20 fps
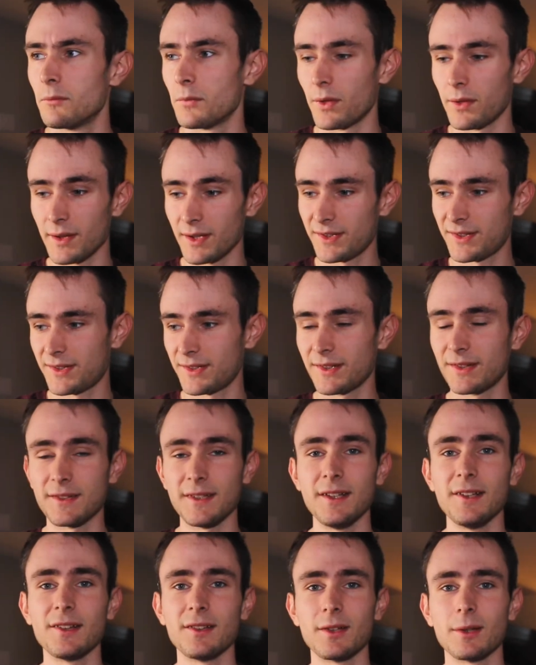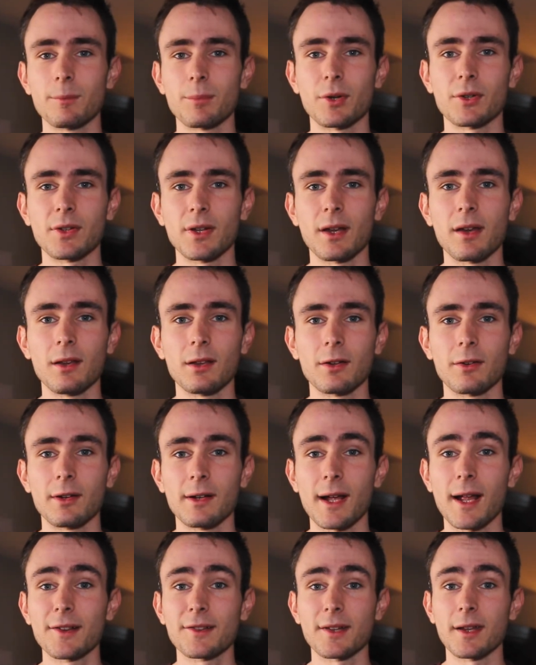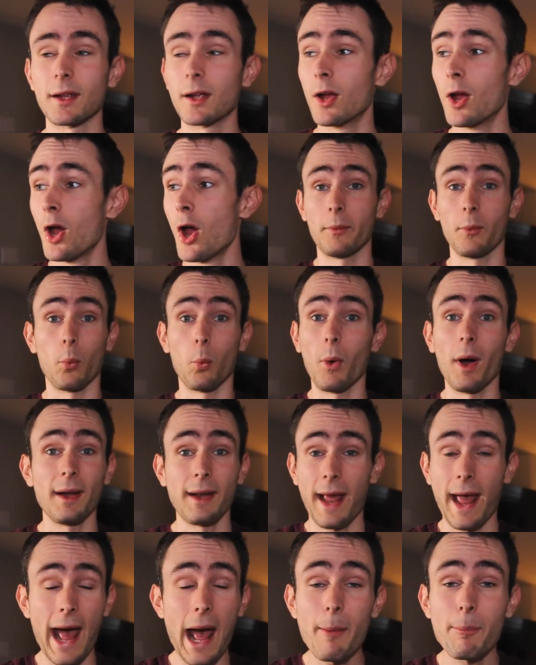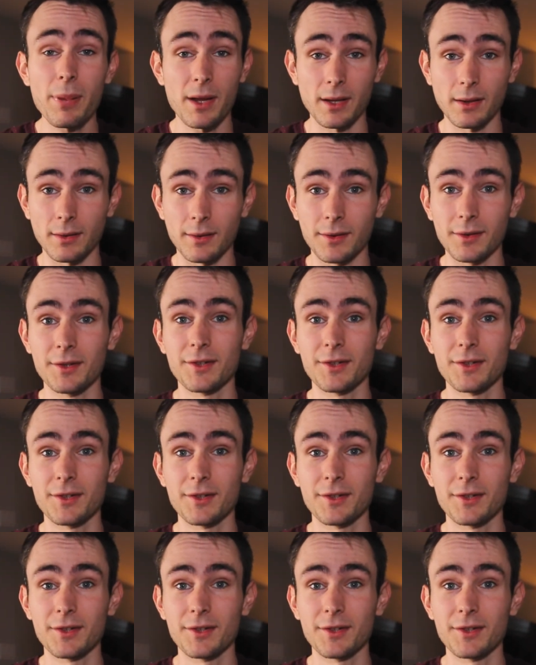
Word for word: this season in particular and asking what happened